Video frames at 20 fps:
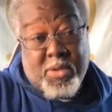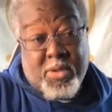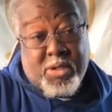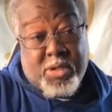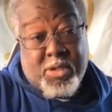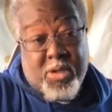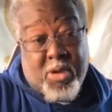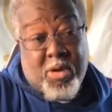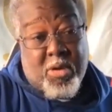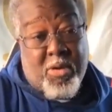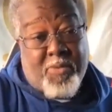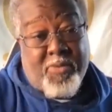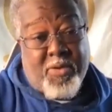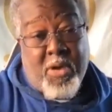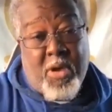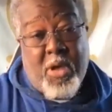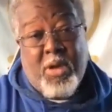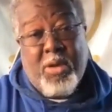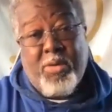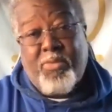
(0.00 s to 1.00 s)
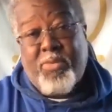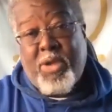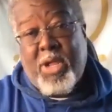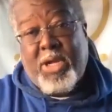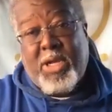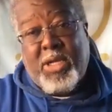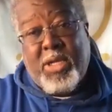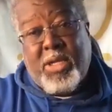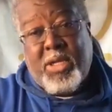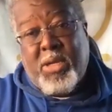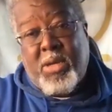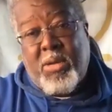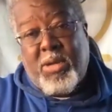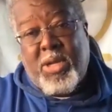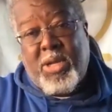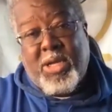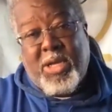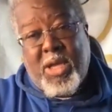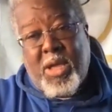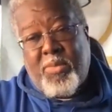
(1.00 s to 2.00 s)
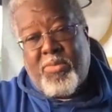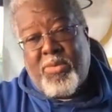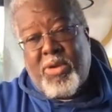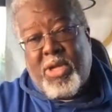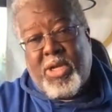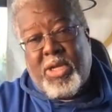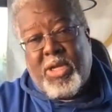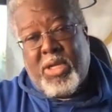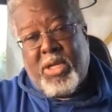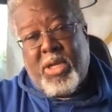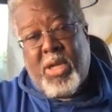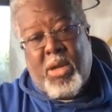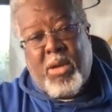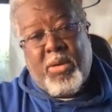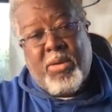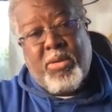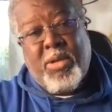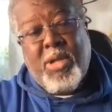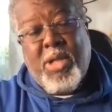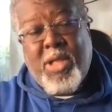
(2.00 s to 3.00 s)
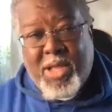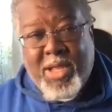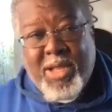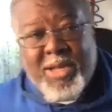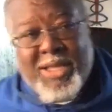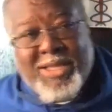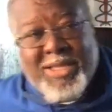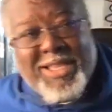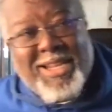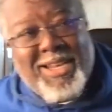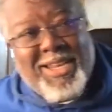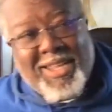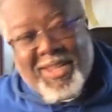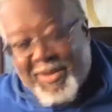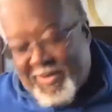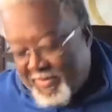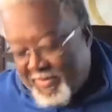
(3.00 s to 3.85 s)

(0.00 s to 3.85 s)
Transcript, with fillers: So if y'all are ready to go, like I'm ready to go, let's get it